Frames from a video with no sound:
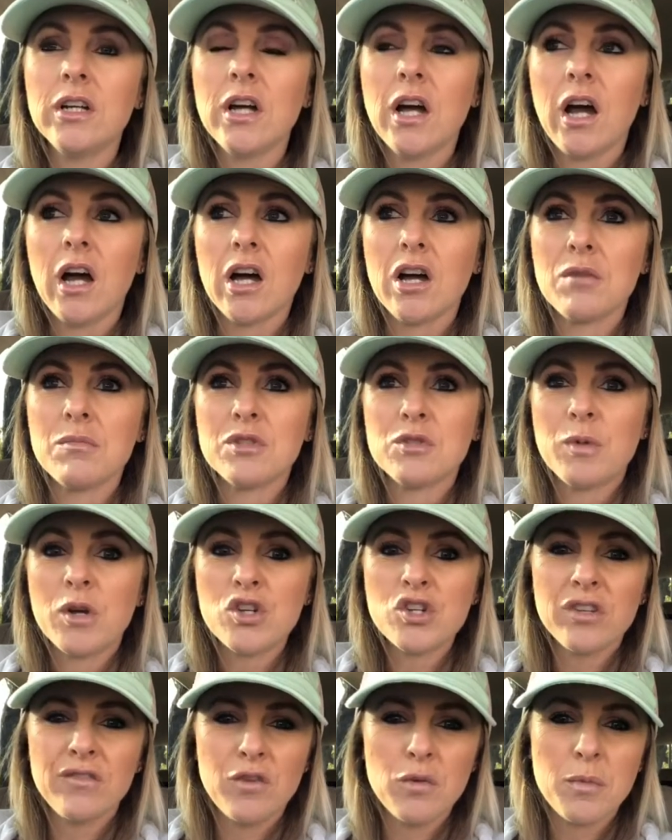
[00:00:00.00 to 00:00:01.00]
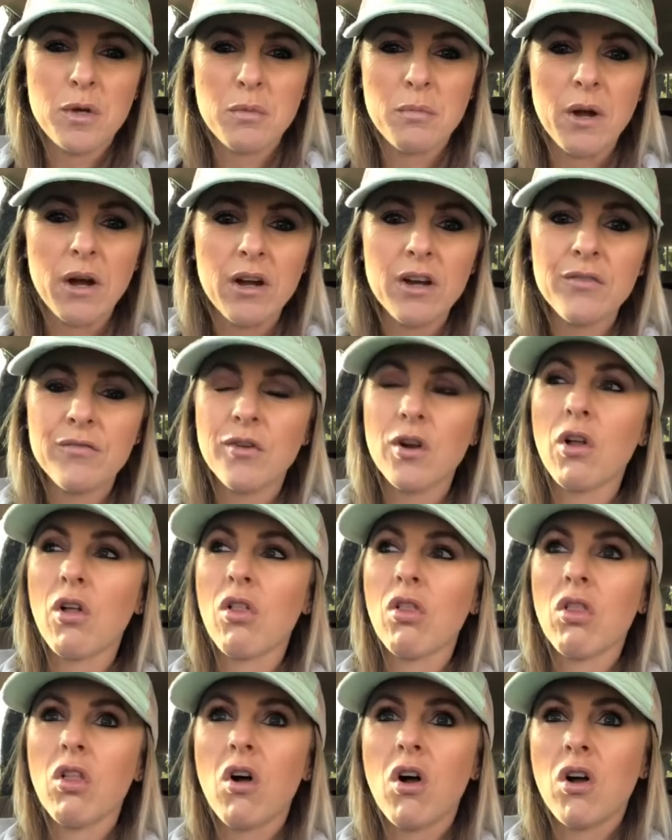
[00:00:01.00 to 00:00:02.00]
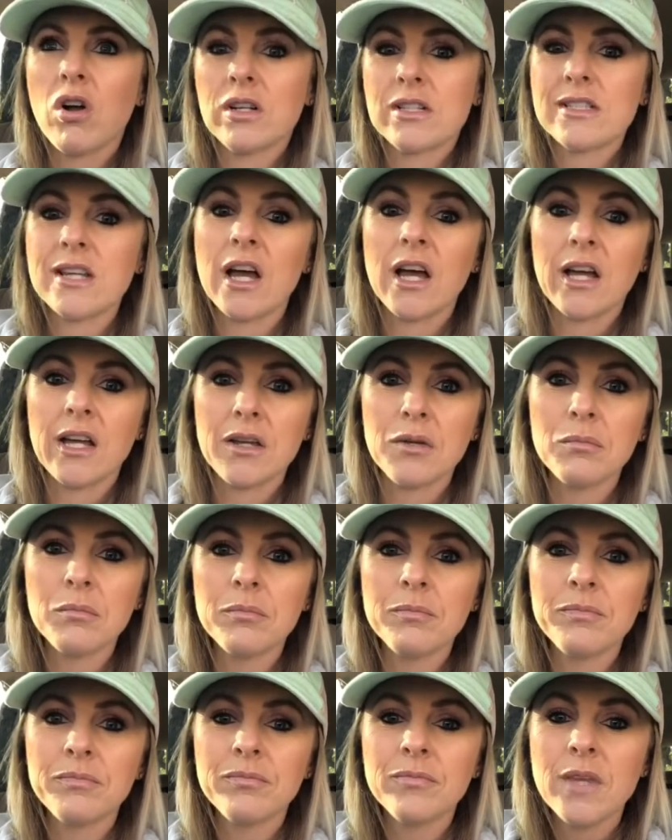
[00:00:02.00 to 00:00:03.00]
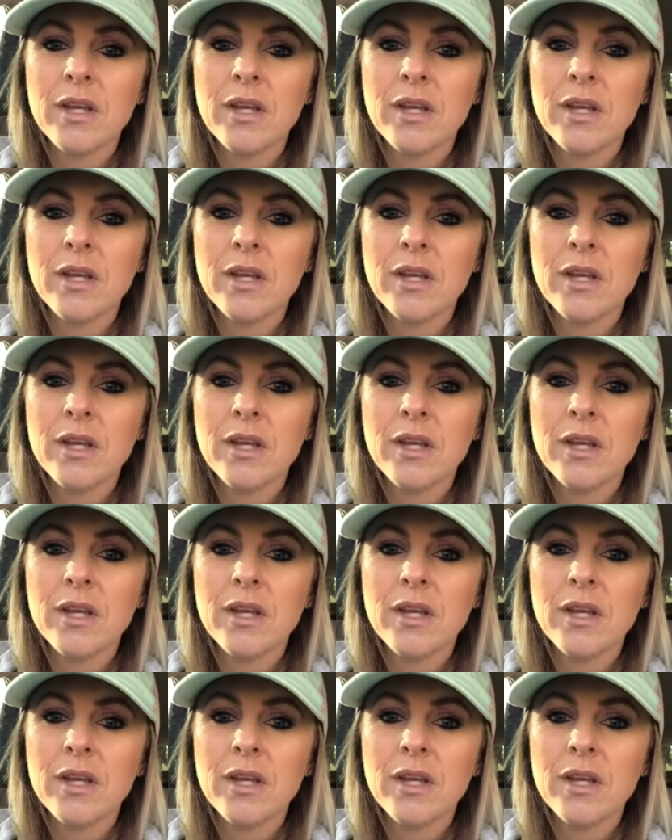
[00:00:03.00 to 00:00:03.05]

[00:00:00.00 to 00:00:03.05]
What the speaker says: especially if you've been married for a long time.